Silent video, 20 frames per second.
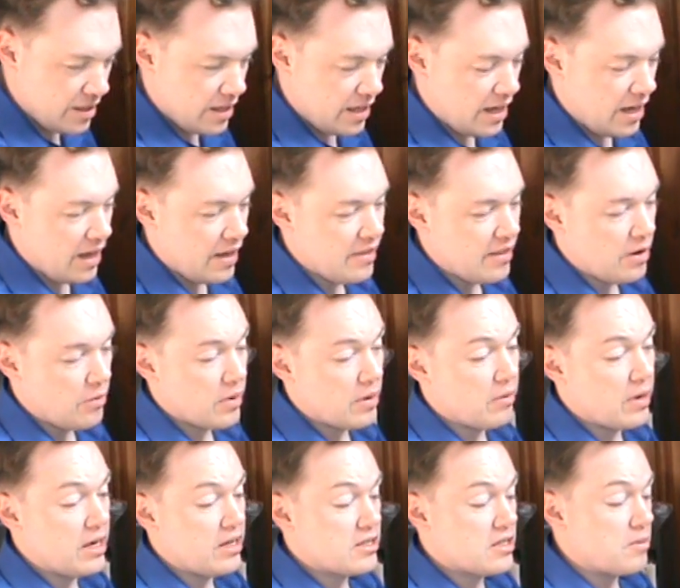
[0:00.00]
And then we
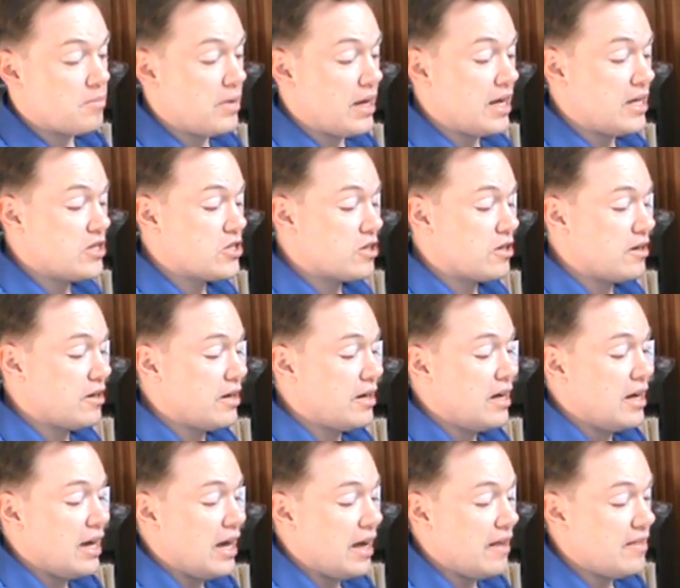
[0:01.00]
went into major,
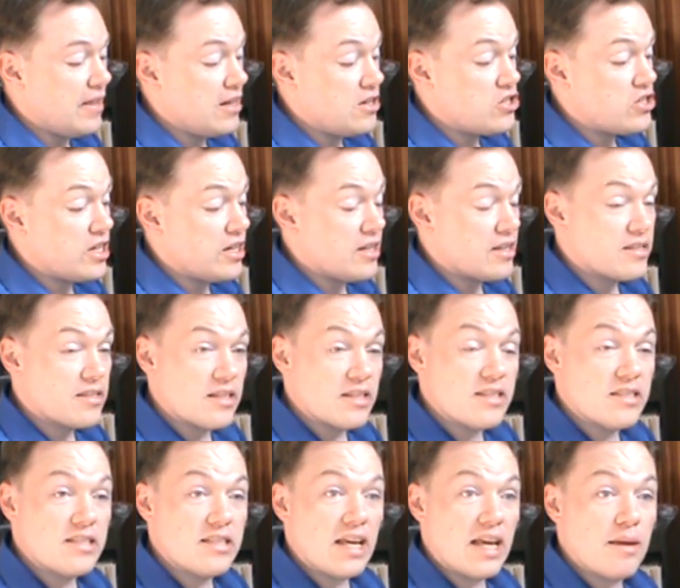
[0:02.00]
and then she does the
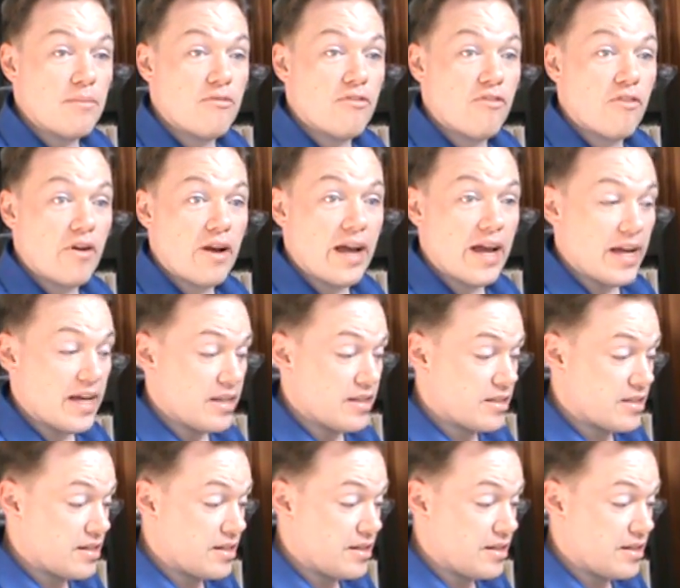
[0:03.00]
same phrase,